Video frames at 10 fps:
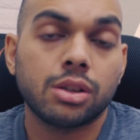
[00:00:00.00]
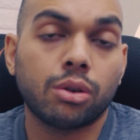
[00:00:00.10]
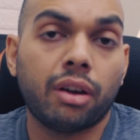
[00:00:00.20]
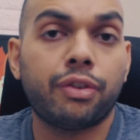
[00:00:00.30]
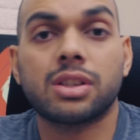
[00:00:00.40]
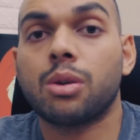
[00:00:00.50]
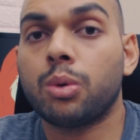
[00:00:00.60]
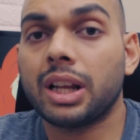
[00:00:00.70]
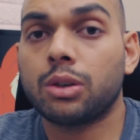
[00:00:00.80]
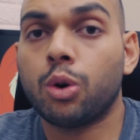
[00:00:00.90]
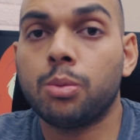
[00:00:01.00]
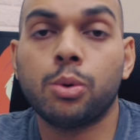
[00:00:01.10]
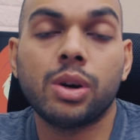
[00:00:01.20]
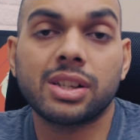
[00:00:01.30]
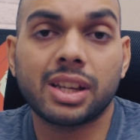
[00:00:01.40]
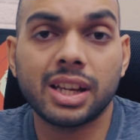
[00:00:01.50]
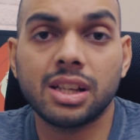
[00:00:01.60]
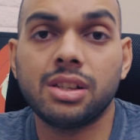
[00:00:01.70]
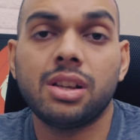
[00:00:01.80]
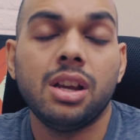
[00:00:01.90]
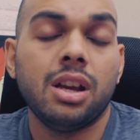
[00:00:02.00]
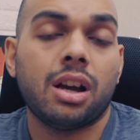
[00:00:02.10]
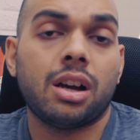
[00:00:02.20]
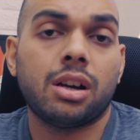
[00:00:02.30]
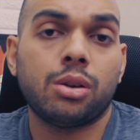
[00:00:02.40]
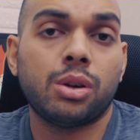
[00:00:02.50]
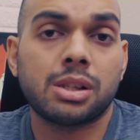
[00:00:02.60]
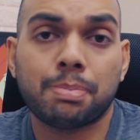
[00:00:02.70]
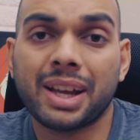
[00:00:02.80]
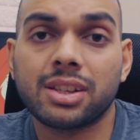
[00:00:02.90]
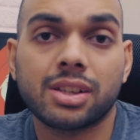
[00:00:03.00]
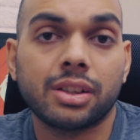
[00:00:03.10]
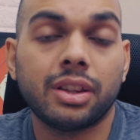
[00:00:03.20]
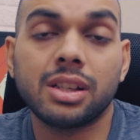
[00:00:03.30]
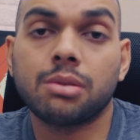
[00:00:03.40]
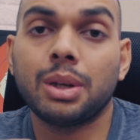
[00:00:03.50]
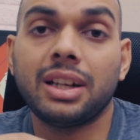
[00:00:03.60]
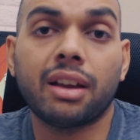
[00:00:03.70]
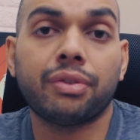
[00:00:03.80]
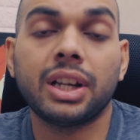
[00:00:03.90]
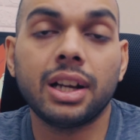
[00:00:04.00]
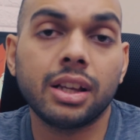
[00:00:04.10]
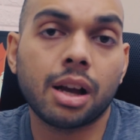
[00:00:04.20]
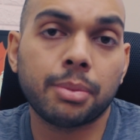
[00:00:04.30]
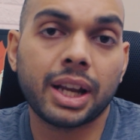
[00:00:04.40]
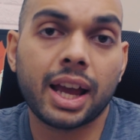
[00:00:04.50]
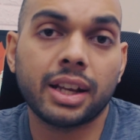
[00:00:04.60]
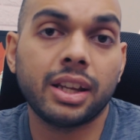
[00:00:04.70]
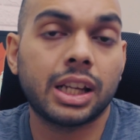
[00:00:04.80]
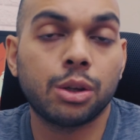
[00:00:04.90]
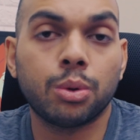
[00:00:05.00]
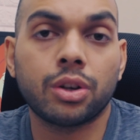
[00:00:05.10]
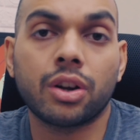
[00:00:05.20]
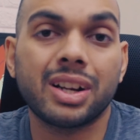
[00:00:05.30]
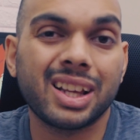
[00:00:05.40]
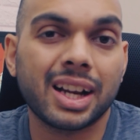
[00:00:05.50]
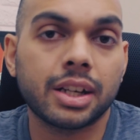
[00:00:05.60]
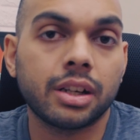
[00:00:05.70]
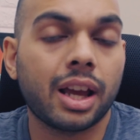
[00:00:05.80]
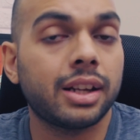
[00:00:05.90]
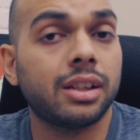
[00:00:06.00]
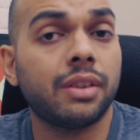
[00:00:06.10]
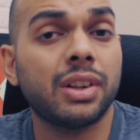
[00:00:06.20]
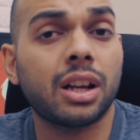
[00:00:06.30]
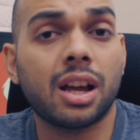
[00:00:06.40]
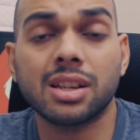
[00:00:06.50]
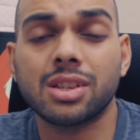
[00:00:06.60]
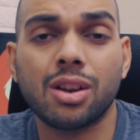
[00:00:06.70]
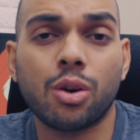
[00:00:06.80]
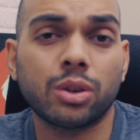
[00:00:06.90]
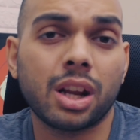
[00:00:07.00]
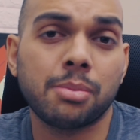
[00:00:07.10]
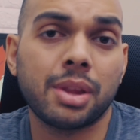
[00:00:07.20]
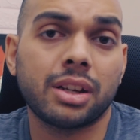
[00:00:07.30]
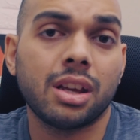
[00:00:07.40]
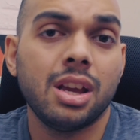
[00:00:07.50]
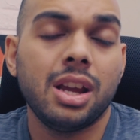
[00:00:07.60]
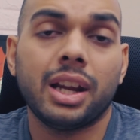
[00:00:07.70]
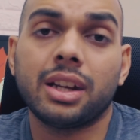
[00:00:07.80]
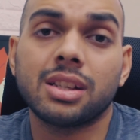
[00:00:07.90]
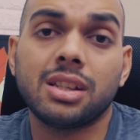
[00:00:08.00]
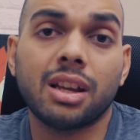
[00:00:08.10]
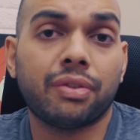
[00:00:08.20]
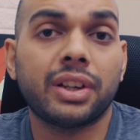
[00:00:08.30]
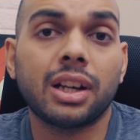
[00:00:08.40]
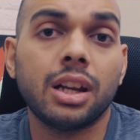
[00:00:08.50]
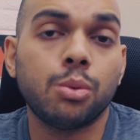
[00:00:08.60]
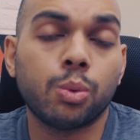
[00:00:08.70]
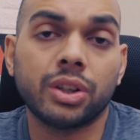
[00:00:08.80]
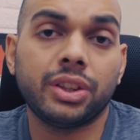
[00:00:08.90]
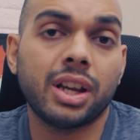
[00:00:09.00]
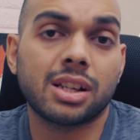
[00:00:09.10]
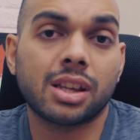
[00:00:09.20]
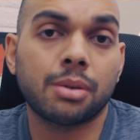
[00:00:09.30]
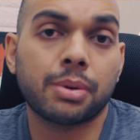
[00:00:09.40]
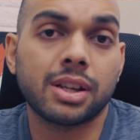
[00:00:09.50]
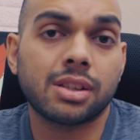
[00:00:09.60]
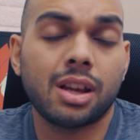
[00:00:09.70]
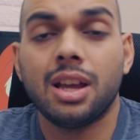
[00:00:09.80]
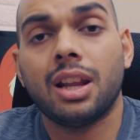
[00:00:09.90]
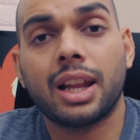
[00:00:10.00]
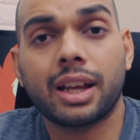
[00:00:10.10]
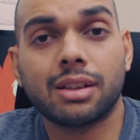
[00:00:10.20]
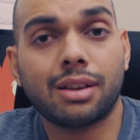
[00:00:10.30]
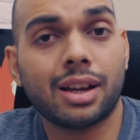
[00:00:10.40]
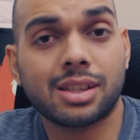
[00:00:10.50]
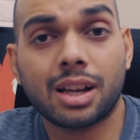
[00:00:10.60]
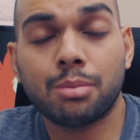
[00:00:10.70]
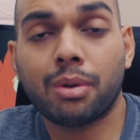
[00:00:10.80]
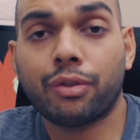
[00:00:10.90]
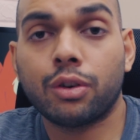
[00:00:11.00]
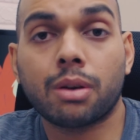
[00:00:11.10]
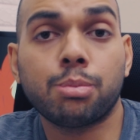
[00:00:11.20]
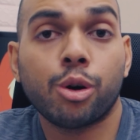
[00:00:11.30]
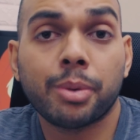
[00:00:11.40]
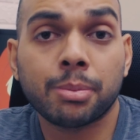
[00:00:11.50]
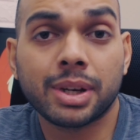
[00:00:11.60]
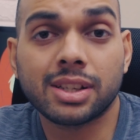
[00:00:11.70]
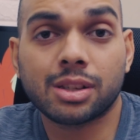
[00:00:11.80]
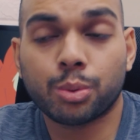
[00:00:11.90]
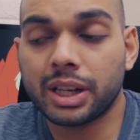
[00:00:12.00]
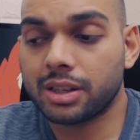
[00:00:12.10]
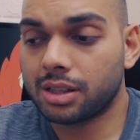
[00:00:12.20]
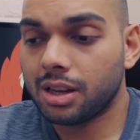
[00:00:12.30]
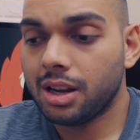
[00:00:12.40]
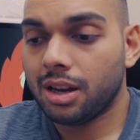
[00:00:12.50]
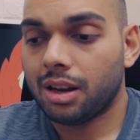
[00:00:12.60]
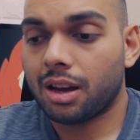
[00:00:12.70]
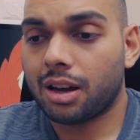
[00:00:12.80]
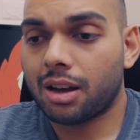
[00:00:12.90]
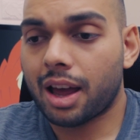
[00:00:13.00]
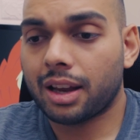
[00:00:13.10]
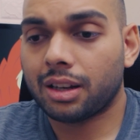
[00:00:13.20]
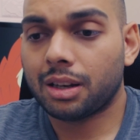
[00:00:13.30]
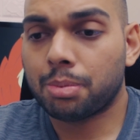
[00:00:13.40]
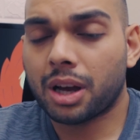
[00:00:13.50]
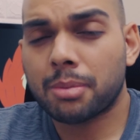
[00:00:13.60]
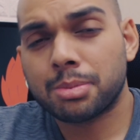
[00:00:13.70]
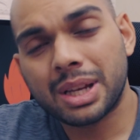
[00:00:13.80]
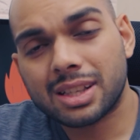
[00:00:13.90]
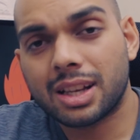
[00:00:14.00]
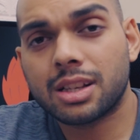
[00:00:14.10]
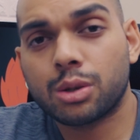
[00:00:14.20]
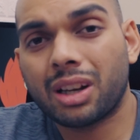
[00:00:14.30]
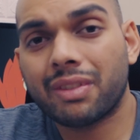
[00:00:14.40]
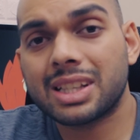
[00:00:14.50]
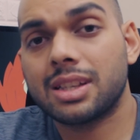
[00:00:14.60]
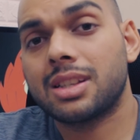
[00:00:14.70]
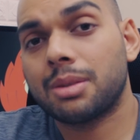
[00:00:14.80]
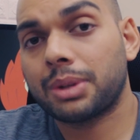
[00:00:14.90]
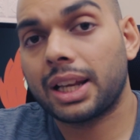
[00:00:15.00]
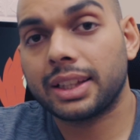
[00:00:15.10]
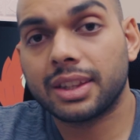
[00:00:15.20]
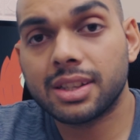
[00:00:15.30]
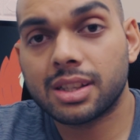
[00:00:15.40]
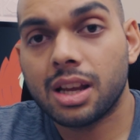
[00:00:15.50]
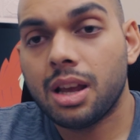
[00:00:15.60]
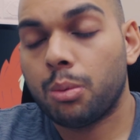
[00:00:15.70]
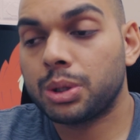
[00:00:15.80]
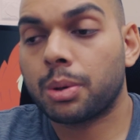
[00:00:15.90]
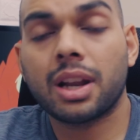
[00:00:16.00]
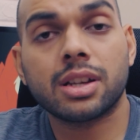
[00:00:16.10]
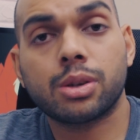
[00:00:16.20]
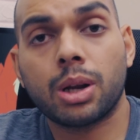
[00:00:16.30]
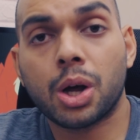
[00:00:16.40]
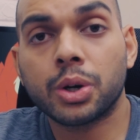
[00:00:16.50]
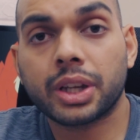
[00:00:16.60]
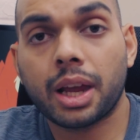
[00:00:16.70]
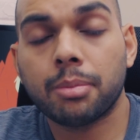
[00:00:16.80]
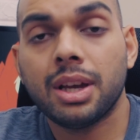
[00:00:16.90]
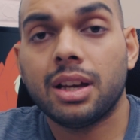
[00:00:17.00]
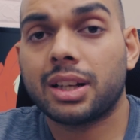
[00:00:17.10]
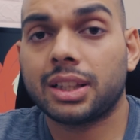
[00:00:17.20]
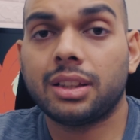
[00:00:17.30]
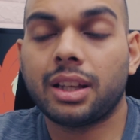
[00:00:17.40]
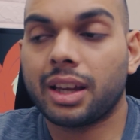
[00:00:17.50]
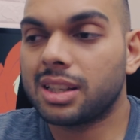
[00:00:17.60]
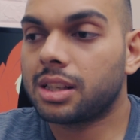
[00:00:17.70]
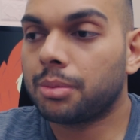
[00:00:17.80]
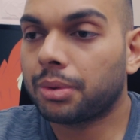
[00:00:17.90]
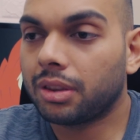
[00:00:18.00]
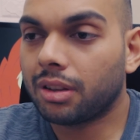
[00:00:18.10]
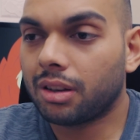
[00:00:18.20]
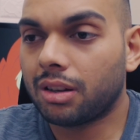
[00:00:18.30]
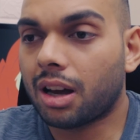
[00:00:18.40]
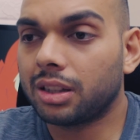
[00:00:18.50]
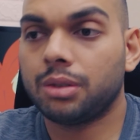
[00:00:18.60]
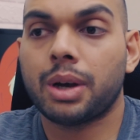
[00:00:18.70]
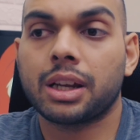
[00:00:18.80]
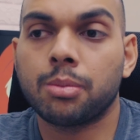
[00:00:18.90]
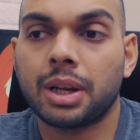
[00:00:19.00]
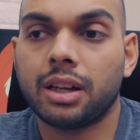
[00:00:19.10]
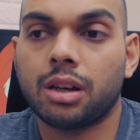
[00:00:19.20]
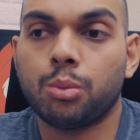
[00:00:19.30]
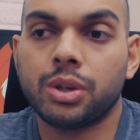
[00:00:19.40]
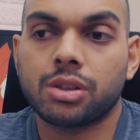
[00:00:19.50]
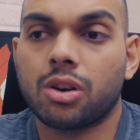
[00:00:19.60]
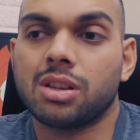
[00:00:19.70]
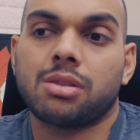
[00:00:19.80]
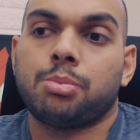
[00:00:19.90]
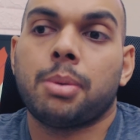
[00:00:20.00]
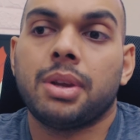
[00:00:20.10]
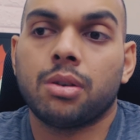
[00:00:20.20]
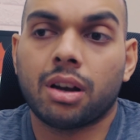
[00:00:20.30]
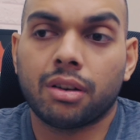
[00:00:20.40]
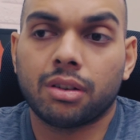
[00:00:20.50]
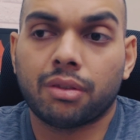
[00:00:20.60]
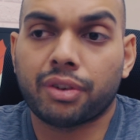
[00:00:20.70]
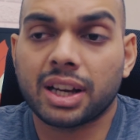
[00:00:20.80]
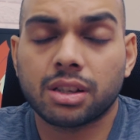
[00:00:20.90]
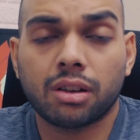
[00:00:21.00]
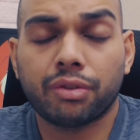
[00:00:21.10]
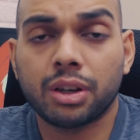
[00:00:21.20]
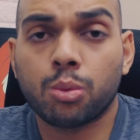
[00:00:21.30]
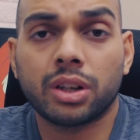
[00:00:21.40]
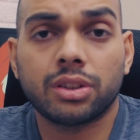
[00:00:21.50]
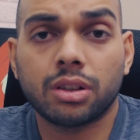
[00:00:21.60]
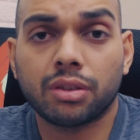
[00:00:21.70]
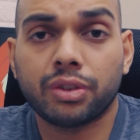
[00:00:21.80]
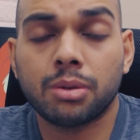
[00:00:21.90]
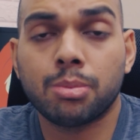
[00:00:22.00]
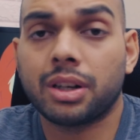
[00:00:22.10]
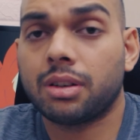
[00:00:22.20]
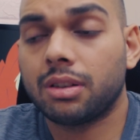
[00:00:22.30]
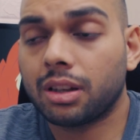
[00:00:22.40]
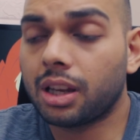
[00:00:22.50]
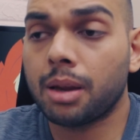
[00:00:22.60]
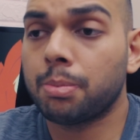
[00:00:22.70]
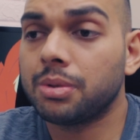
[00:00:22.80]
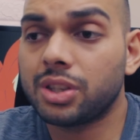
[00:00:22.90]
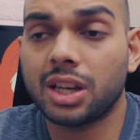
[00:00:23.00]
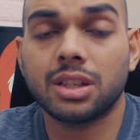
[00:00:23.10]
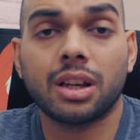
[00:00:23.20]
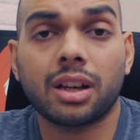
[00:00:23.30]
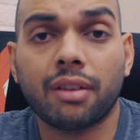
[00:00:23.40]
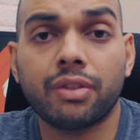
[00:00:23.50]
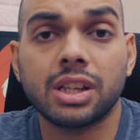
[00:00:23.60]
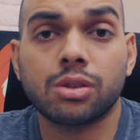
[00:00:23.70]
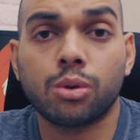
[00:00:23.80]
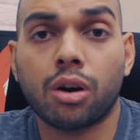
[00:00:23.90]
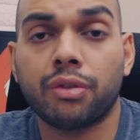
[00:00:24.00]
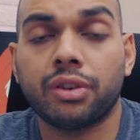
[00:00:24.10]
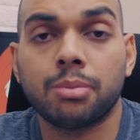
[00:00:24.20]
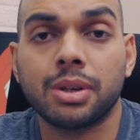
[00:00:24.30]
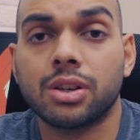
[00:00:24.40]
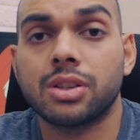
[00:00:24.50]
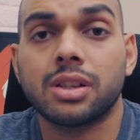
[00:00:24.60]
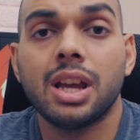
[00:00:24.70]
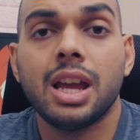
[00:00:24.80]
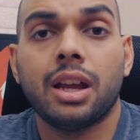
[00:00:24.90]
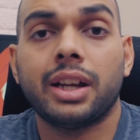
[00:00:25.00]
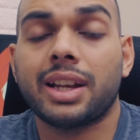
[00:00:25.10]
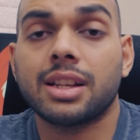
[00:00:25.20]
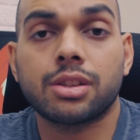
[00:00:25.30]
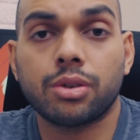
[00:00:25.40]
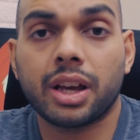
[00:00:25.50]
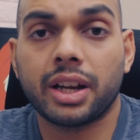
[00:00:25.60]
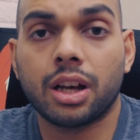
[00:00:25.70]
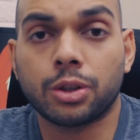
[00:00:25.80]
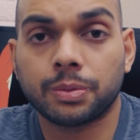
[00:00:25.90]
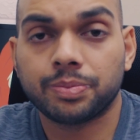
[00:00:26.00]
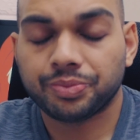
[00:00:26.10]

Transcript: So if you're someone at home who has kids, who has pets, this will definitely come in handy, and you will not regret it. And it even lasts a long time, that it is definitely worth the asking price. Like I said before, a poor man buys twice, and it perhaps makes sense to invest in something like this, which will last you a long time, rather than get some other vacuum cleaner which costs maybe a fraction of it, 1/3 of it, but keep changing it every so often because it tends to die down.